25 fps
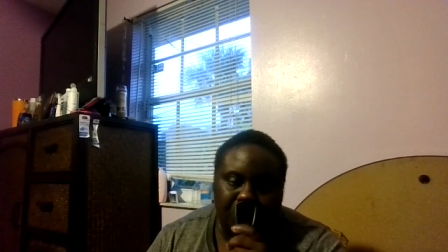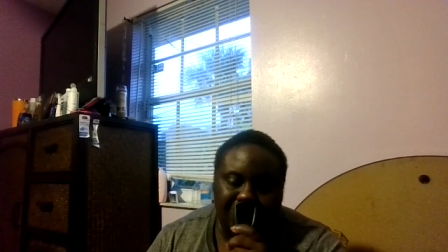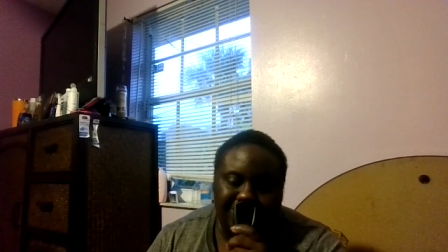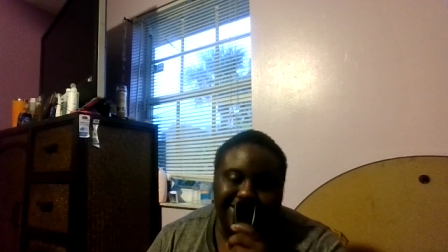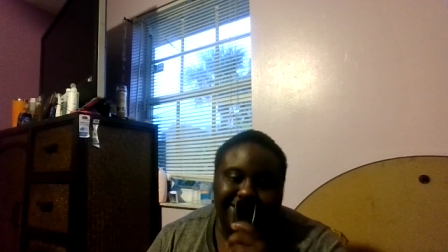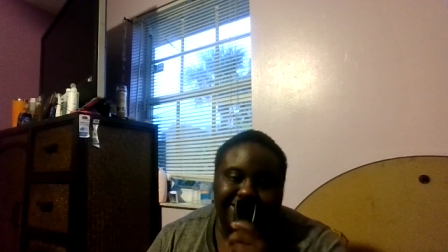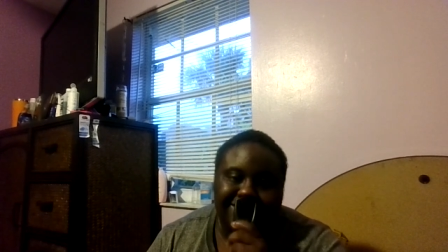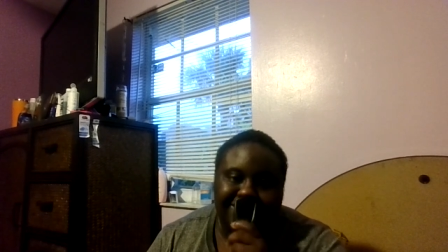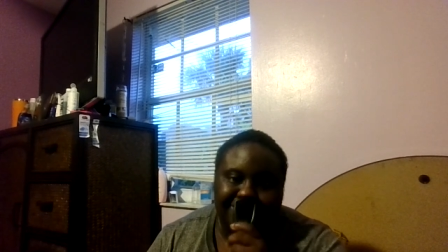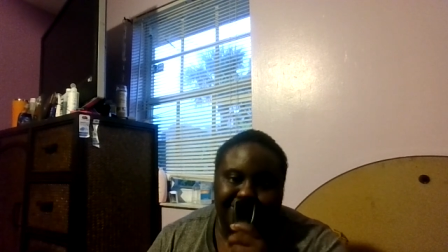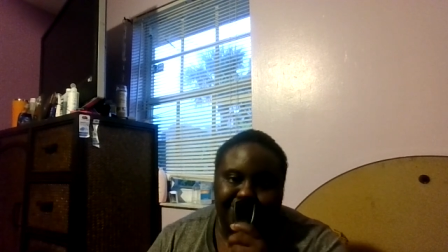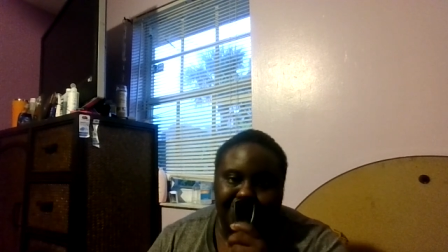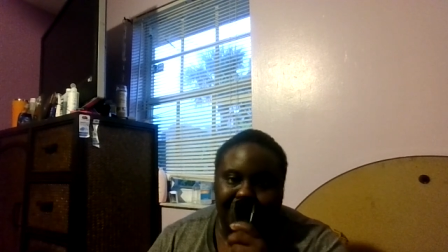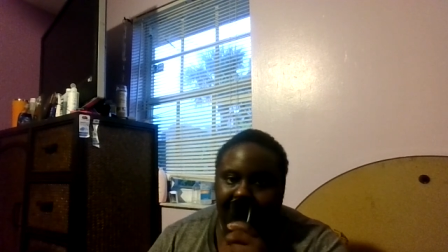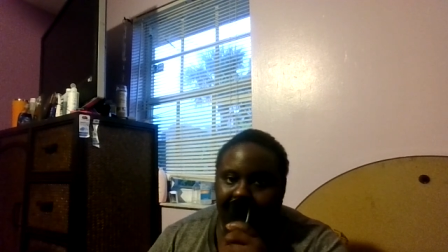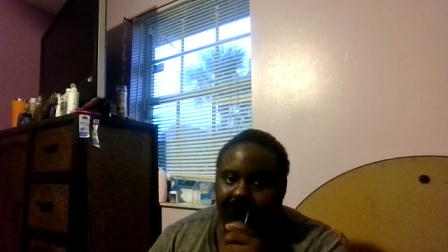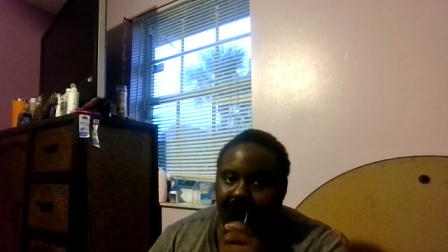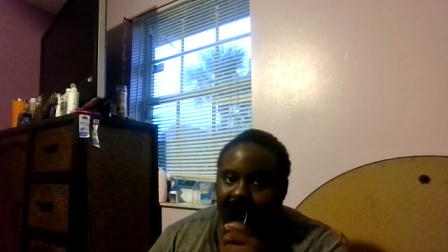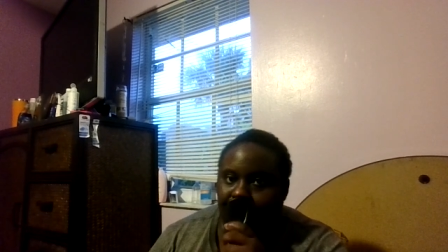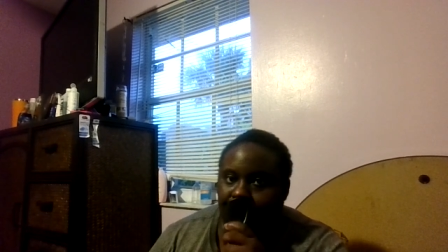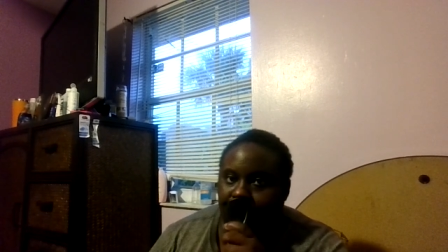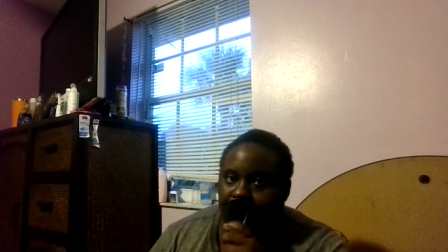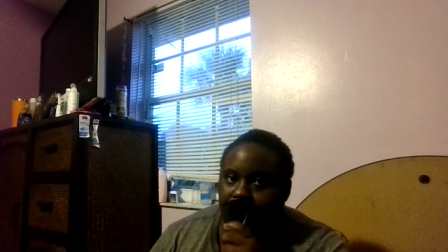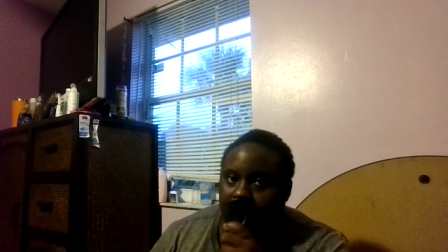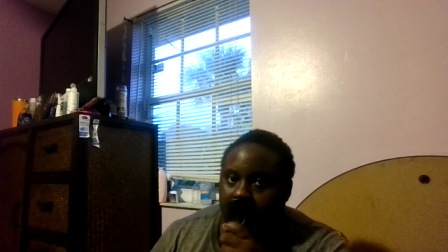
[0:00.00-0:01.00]
That's me.
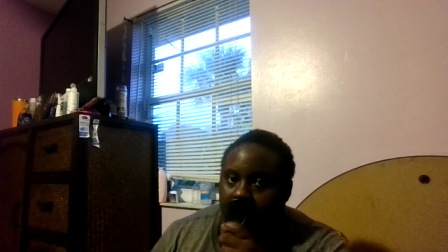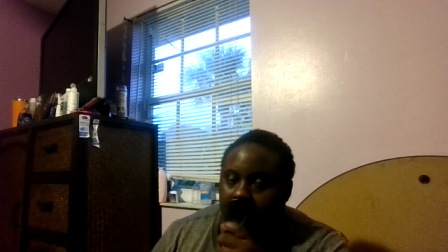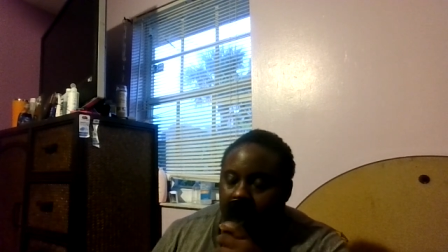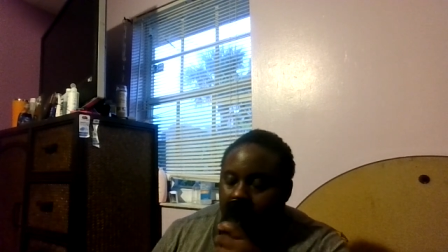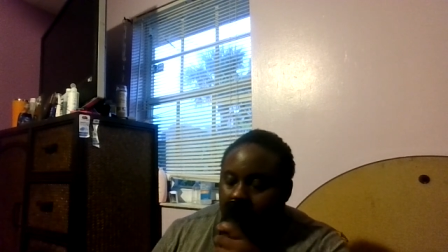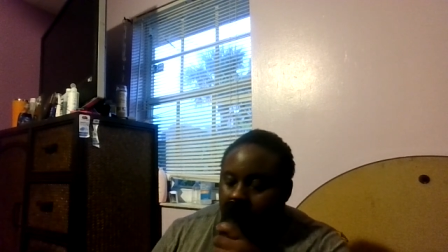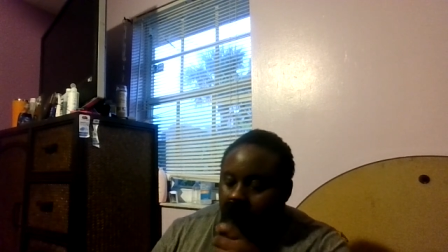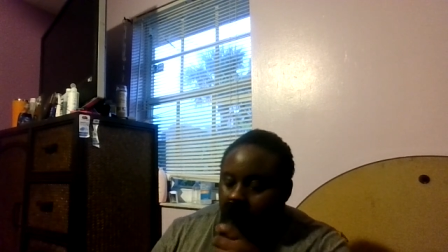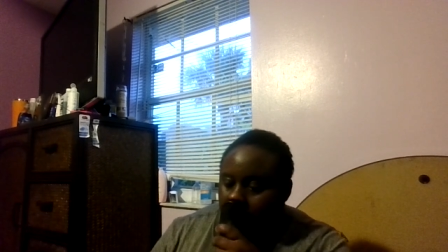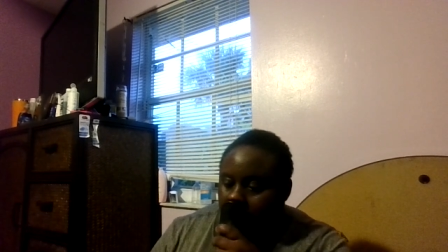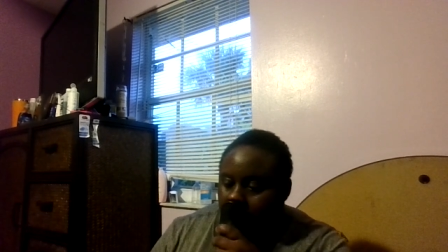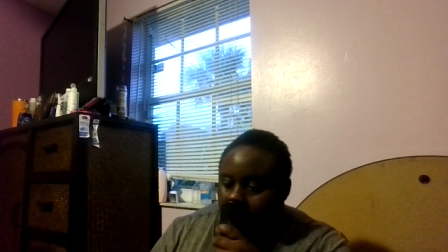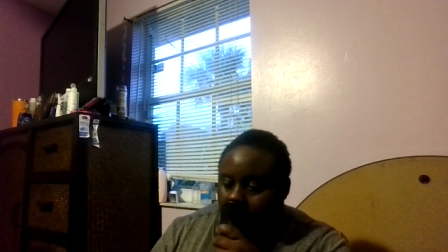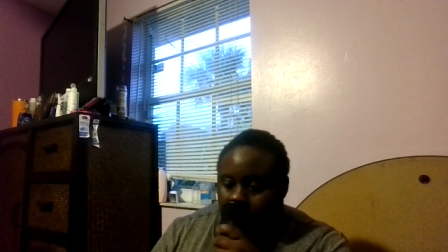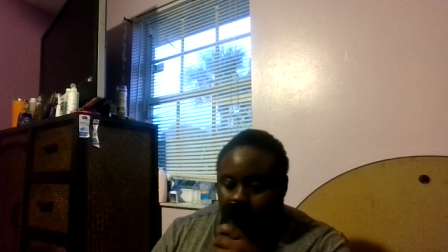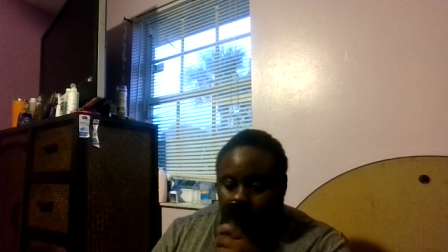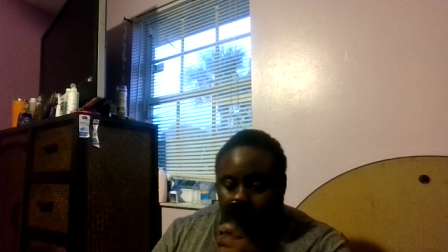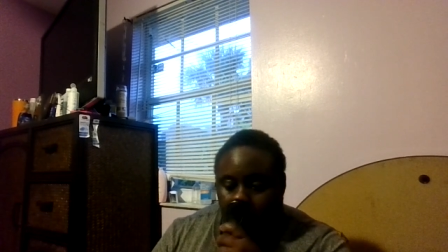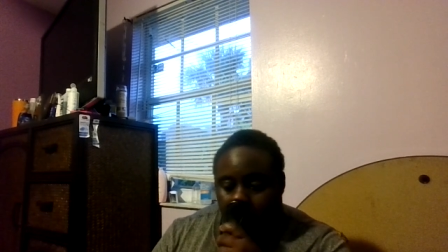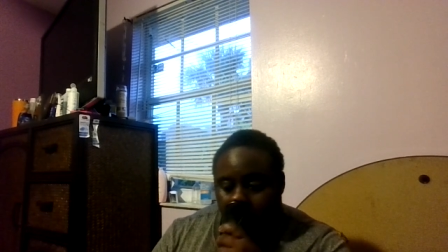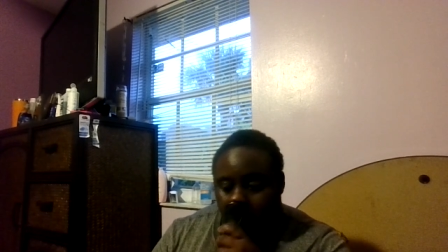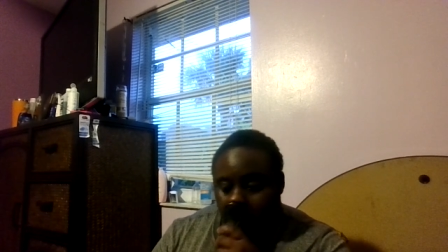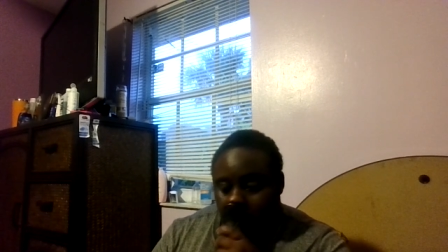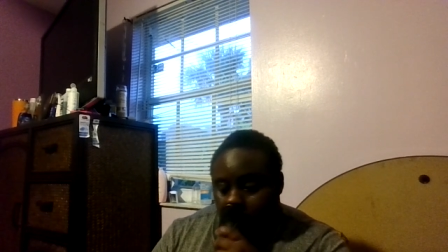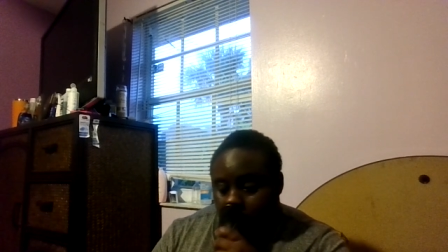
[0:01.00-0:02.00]

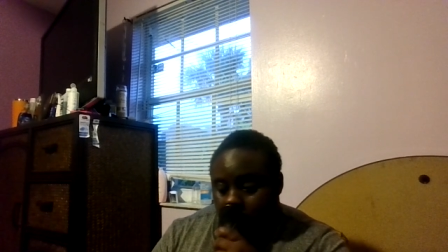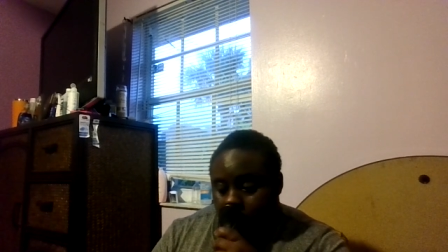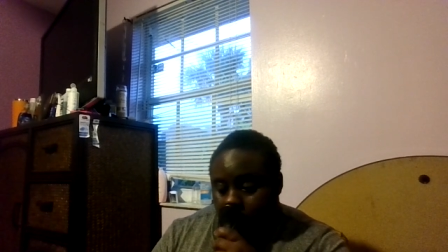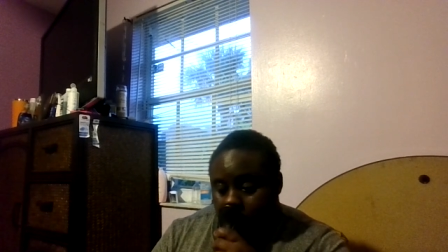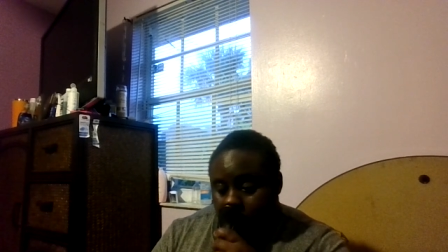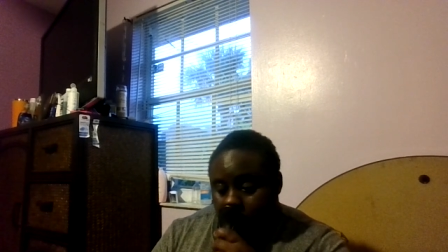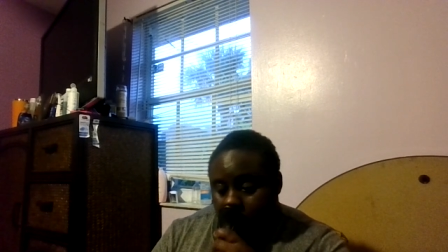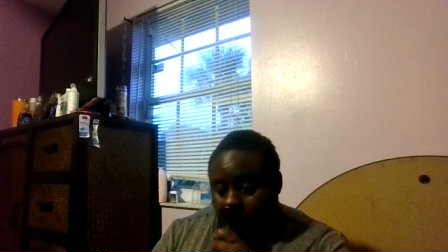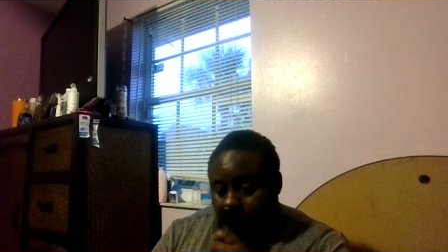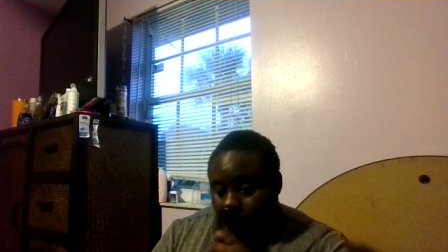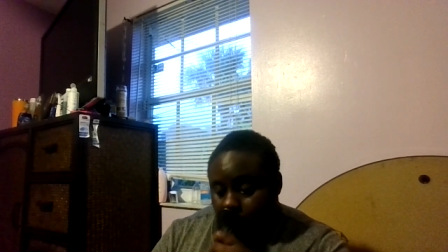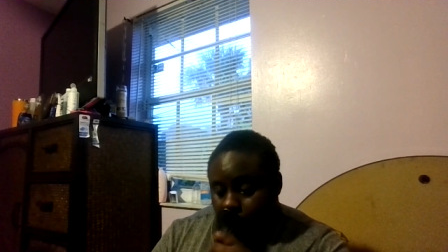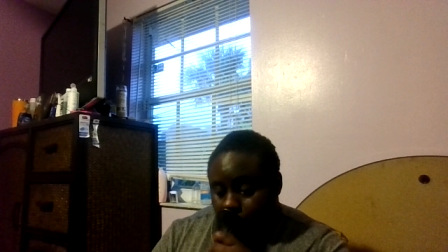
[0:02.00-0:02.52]
That's